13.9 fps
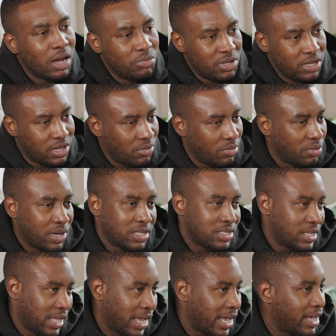And we, you know, we went
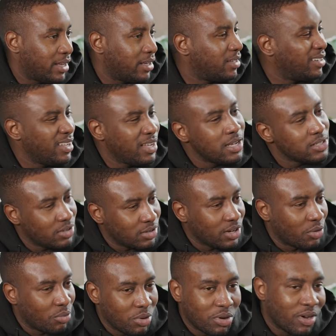to that, and,
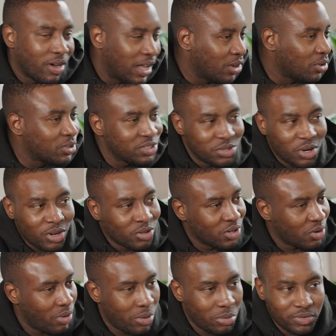you know, we along the, along
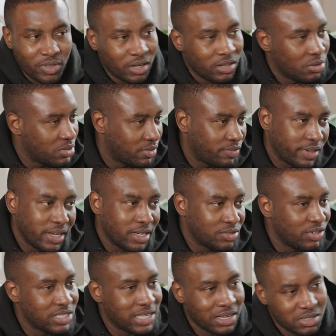the way, we've done loads of
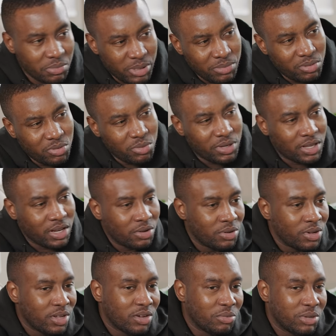things, reached out to people. We, you
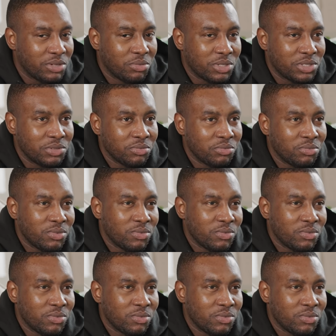know, we... we